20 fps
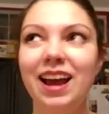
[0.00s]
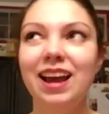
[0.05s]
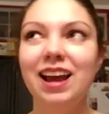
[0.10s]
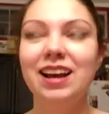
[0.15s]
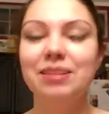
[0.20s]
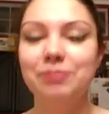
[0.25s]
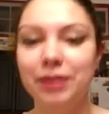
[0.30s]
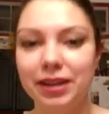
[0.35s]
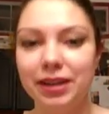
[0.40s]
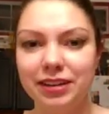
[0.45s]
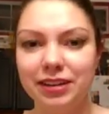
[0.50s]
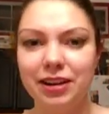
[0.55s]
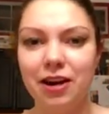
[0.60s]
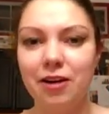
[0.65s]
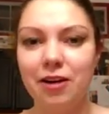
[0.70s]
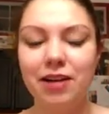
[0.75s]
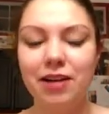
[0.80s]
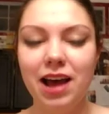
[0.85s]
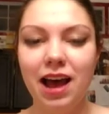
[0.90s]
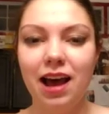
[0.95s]
But
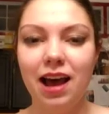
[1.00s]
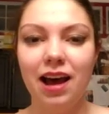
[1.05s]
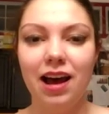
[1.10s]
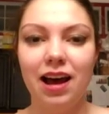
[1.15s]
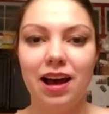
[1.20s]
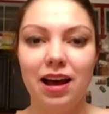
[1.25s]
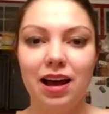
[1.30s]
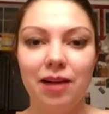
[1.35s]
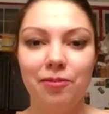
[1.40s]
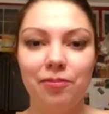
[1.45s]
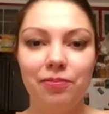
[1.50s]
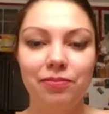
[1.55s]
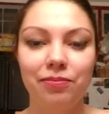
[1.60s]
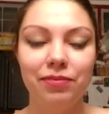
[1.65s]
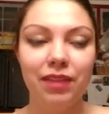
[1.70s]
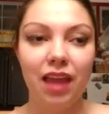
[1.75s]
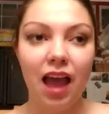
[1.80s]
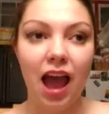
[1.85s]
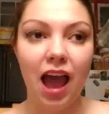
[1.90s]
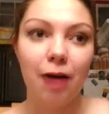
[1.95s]
no.
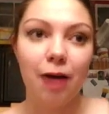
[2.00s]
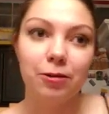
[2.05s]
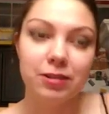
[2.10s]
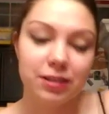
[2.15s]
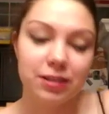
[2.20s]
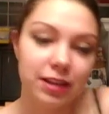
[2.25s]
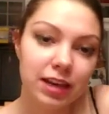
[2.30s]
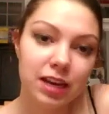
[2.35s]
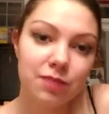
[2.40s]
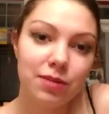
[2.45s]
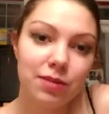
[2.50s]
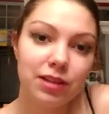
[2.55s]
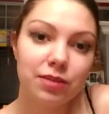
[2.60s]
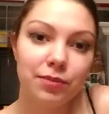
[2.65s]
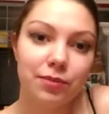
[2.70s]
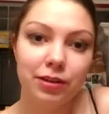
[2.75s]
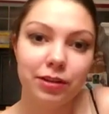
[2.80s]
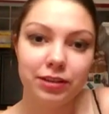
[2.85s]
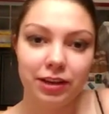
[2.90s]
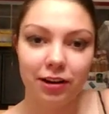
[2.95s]
I was thinking about the
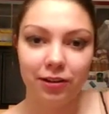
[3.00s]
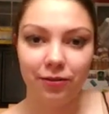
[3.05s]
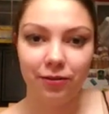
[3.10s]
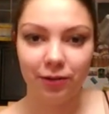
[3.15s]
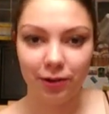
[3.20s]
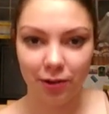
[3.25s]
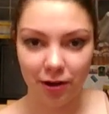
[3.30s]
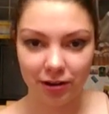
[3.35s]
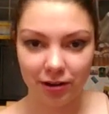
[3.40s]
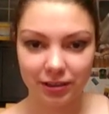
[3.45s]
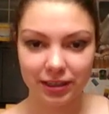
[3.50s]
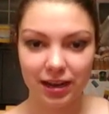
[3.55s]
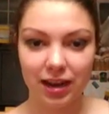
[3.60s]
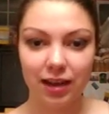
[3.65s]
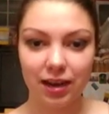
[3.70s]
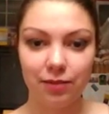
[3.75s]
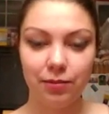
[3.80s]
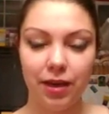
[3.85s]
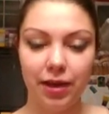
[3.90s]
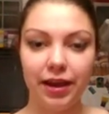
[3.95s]
military for a long
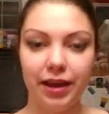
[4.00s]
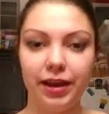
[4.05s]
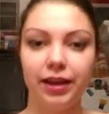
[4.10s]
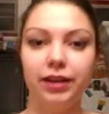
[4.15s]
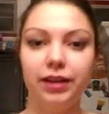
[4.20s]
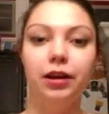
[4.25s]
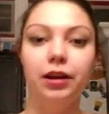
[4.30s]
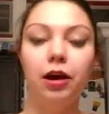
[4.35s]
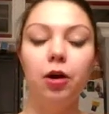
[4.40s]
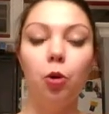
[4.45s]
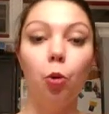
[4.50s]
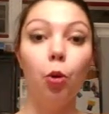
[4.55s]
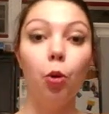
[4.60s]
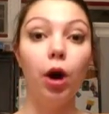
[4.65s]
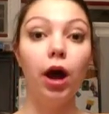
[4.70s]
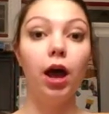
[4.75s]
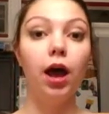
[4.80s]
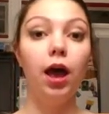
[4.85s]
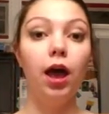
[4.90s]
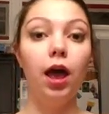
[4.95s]
time, and
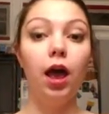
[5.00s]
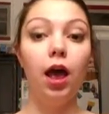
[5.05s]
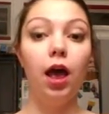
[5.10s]
what